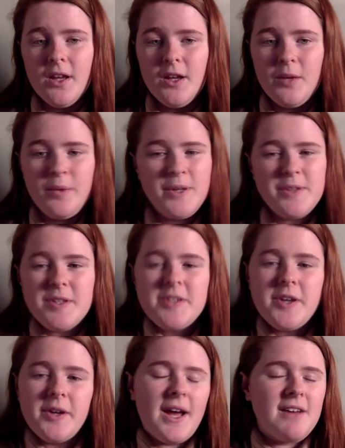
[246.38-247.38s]
We also
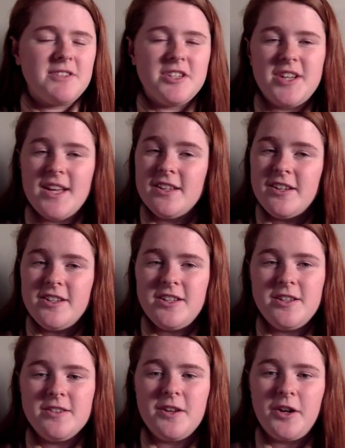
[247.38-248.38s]
don't have to share the good
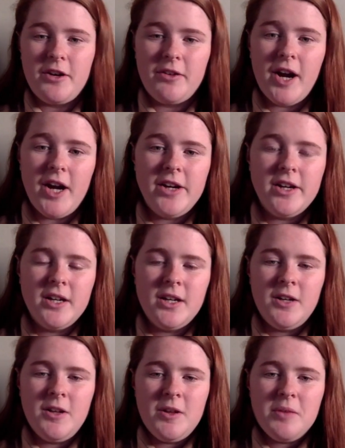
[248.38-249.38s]
news on our own.
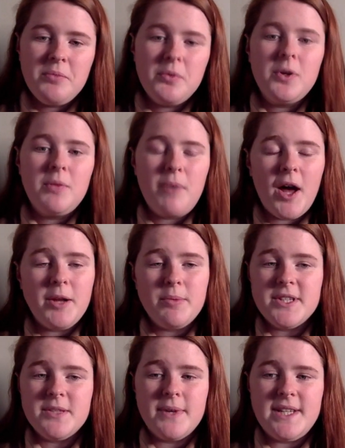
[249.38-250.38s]
Paul and
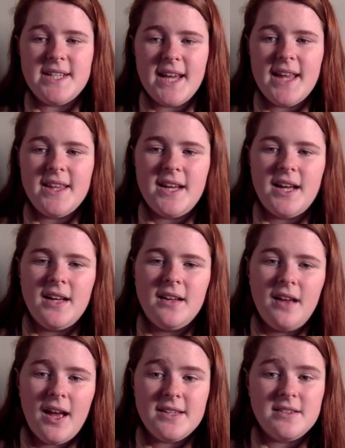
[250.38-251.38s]
Barnabas went together
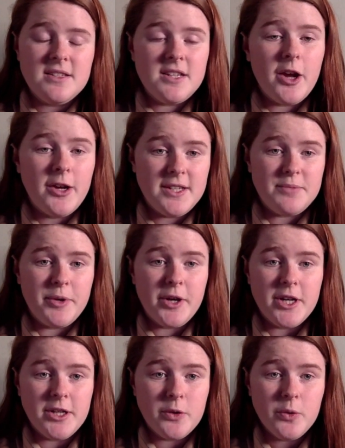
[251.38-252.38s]
as the Holy Spirit
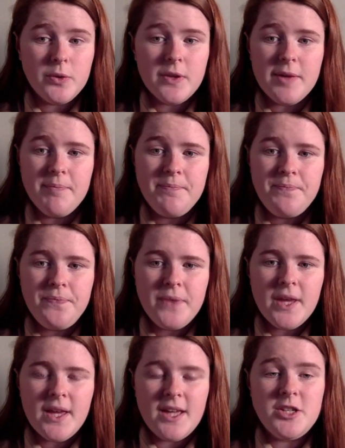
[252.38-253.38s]
had called them,
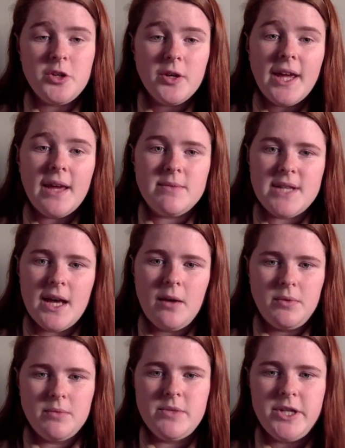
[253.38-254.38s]
and John came to help
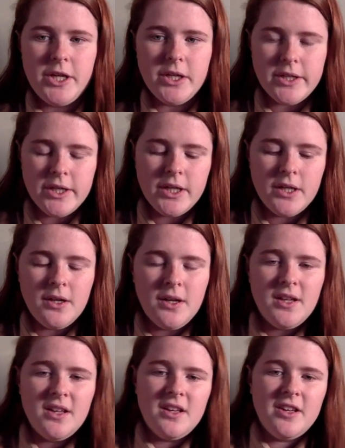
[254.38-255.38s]
them too.
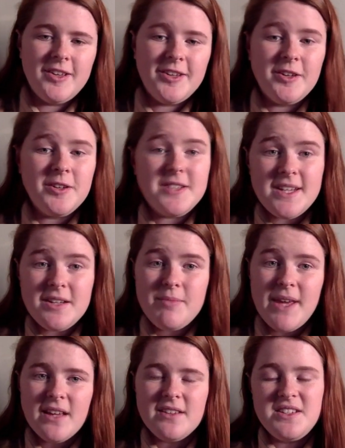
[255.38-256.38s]
God did
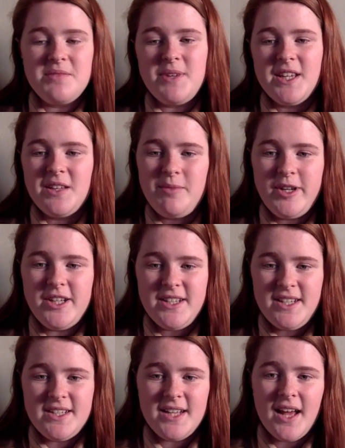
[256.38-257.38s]
make us to be in
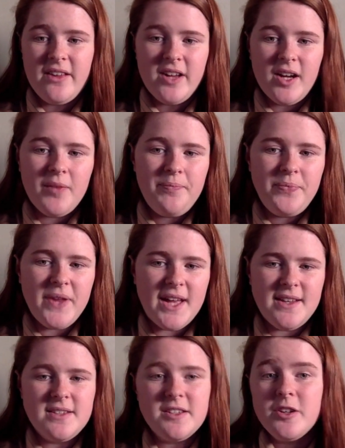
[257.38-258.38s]
community together, and
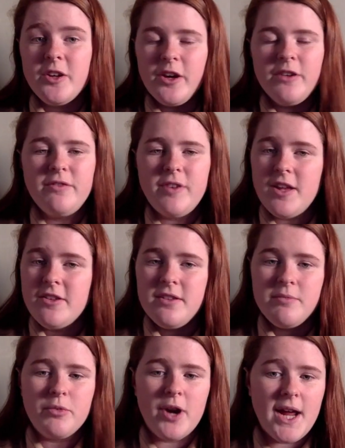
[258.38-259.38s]
this can go further
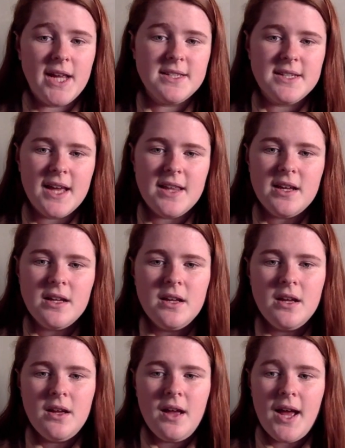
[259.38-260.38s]
than praying together
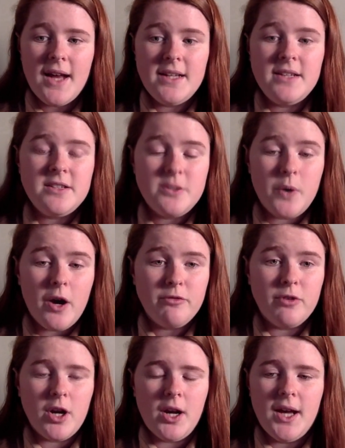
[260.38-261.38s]
and into our
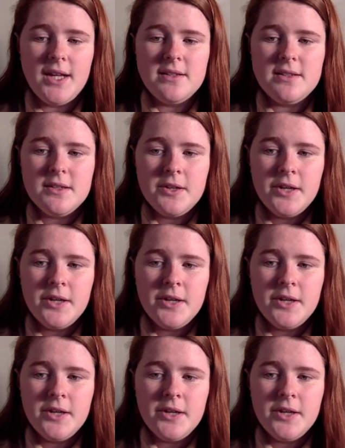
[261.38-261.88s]
front lines.